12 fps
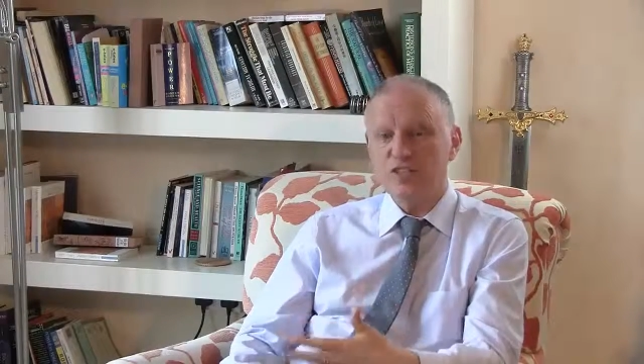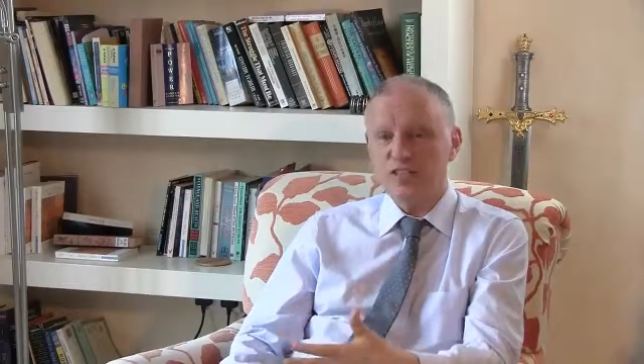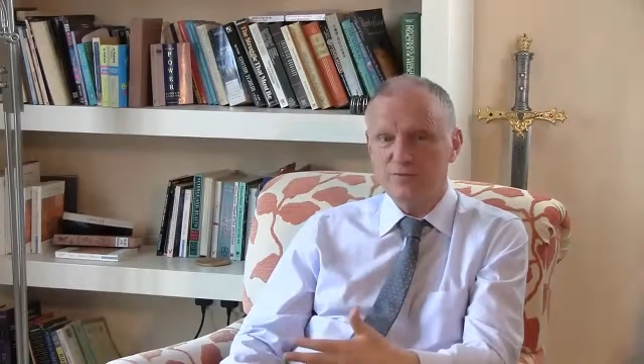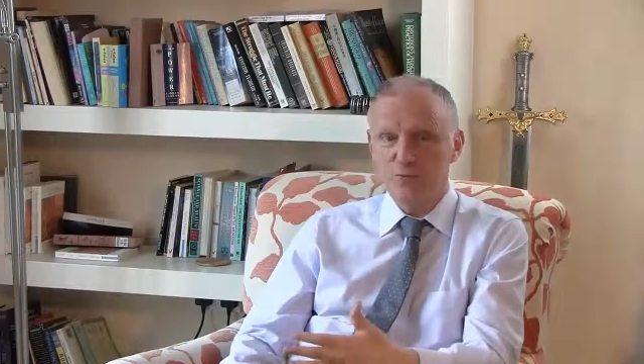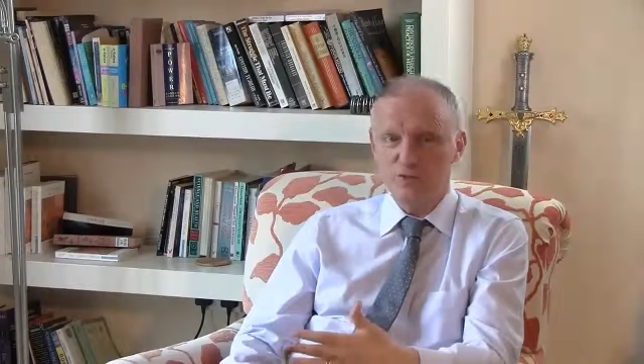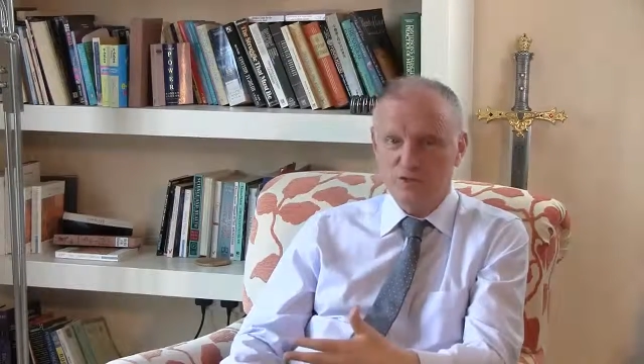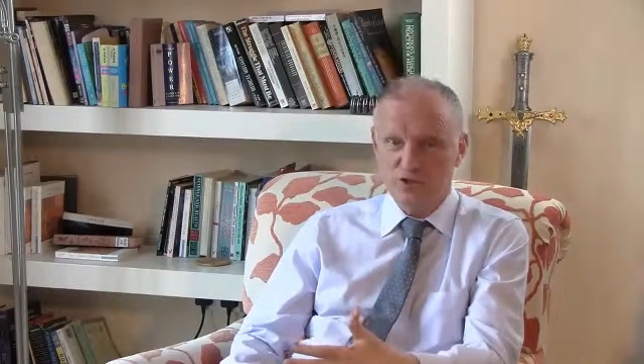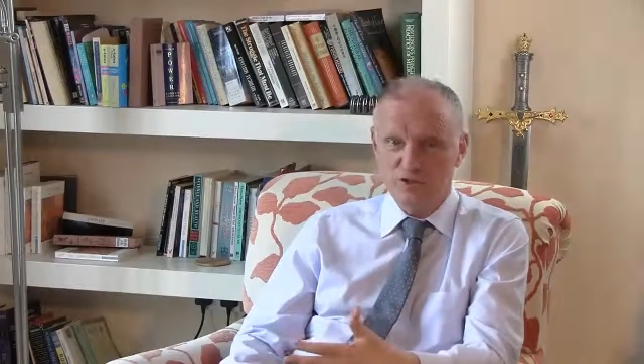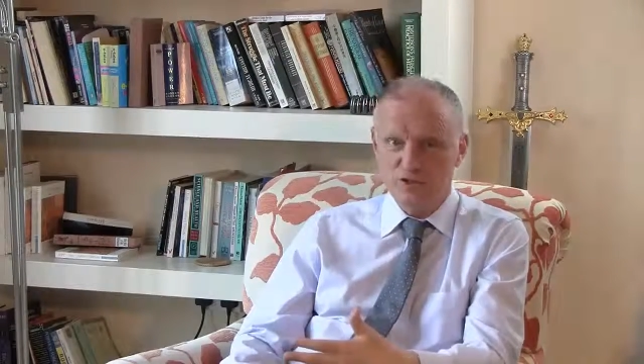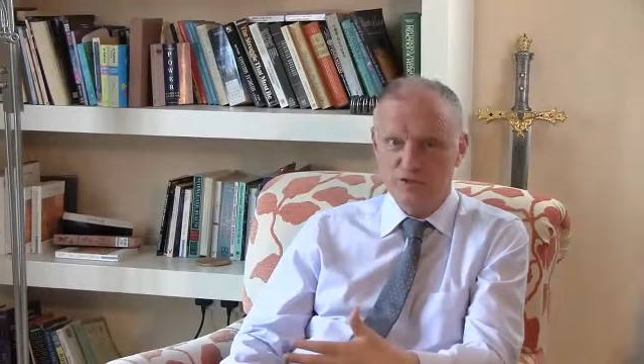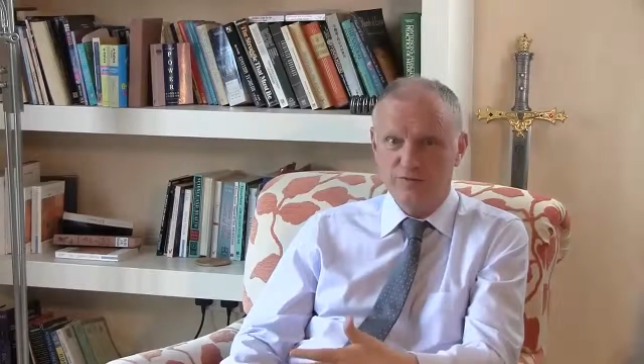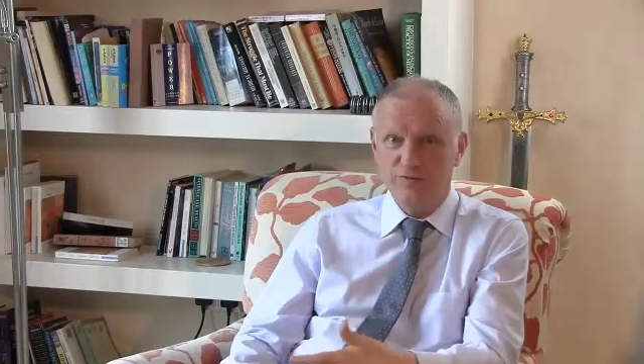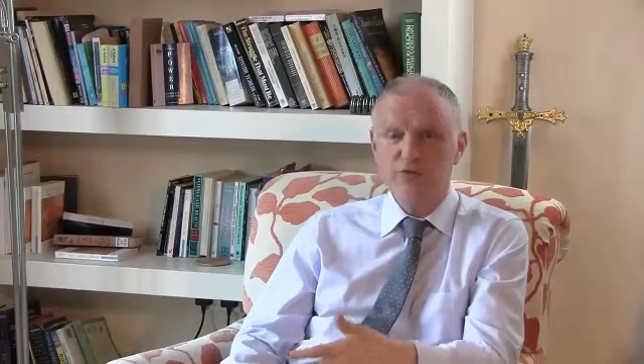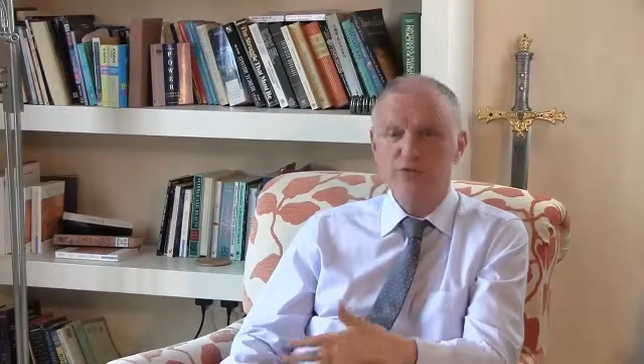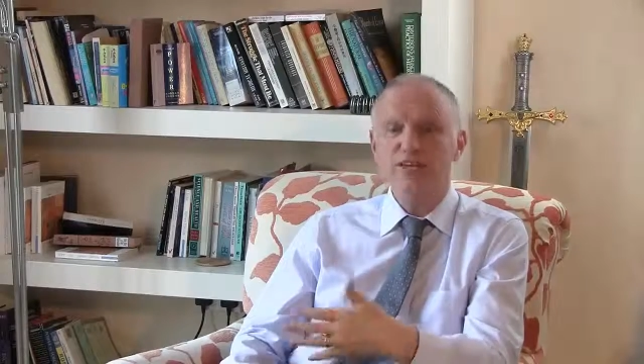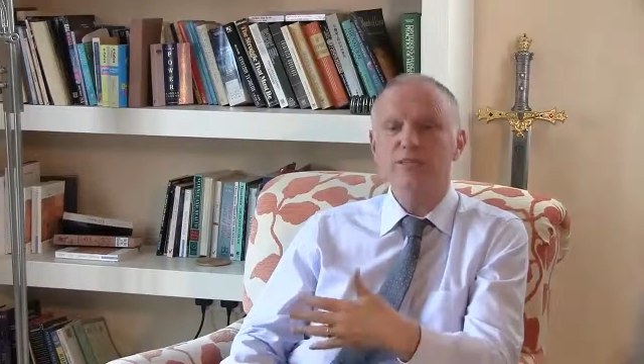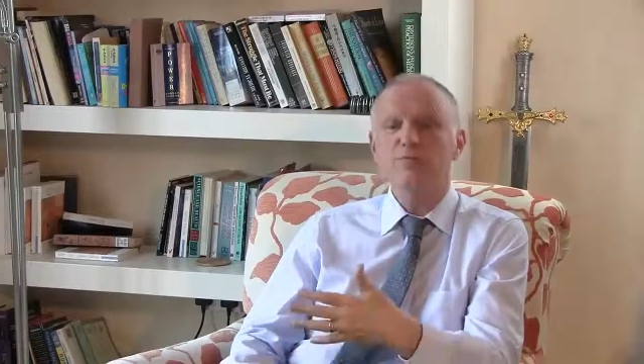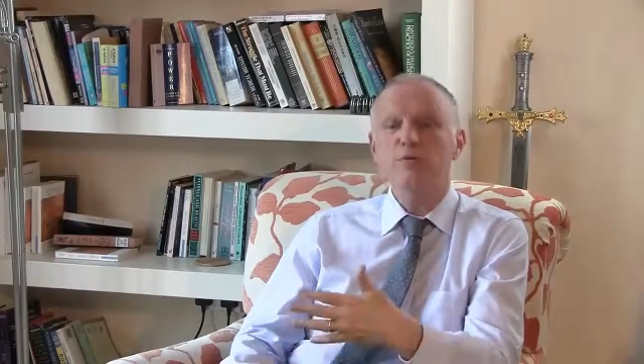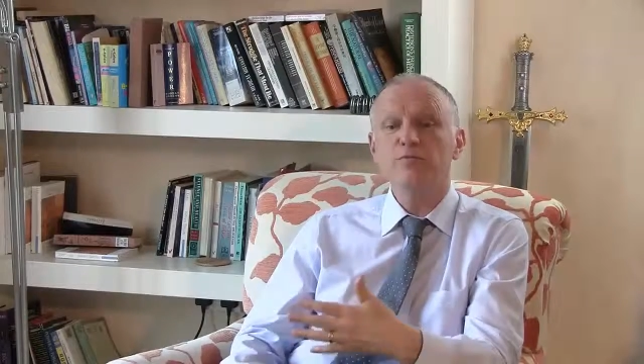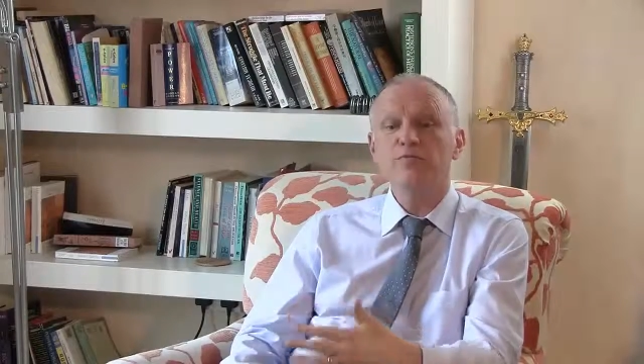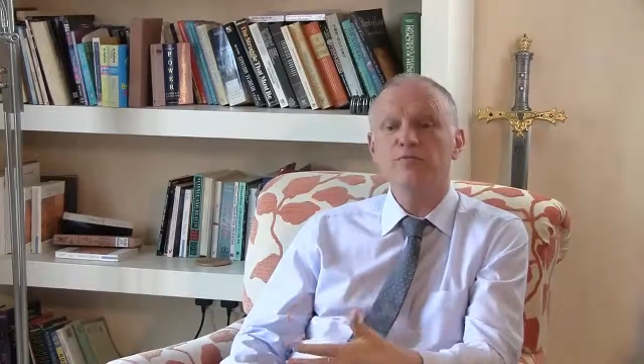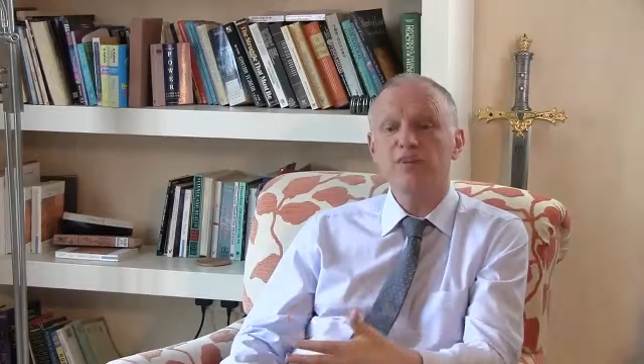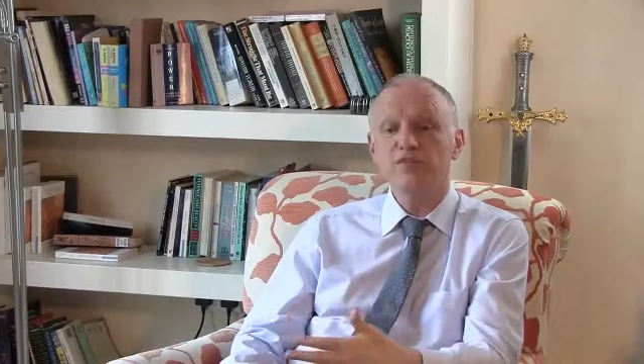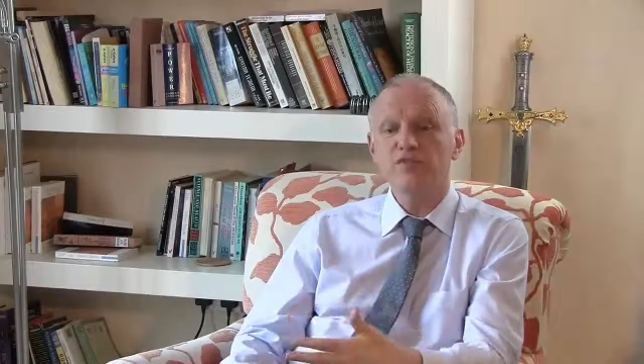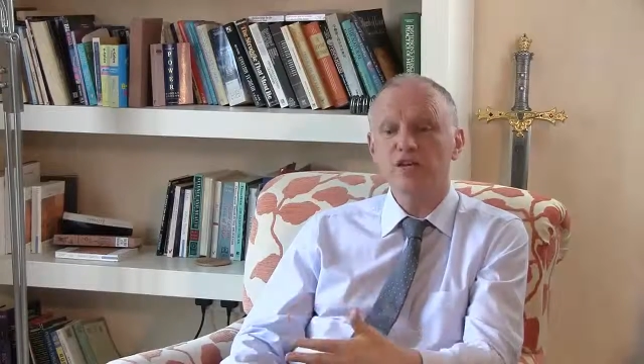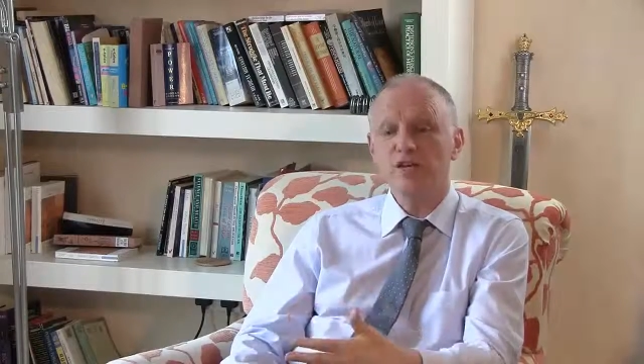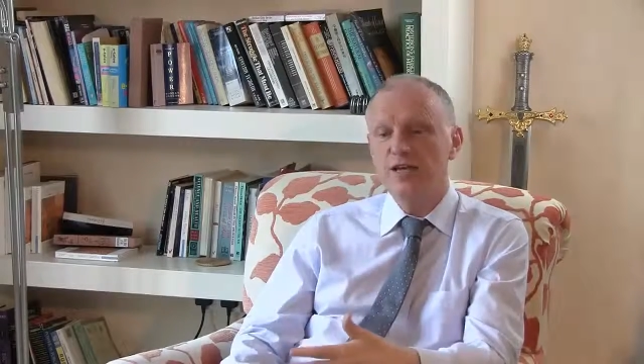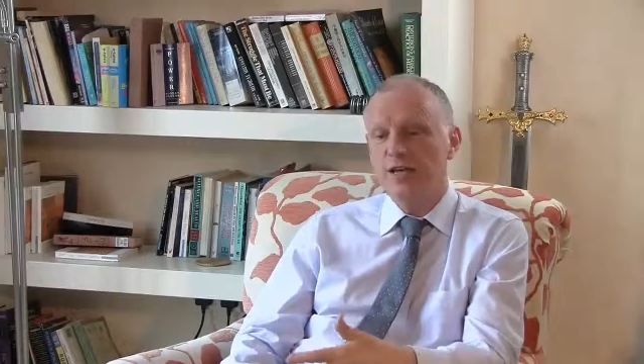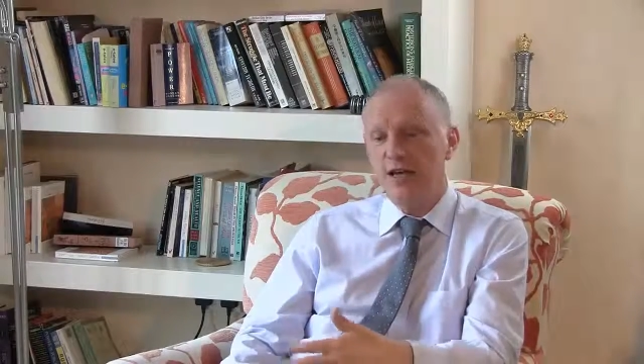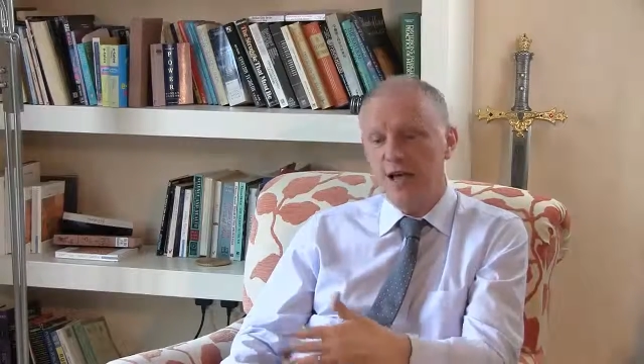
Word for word: safe alternative where you get the problem fixed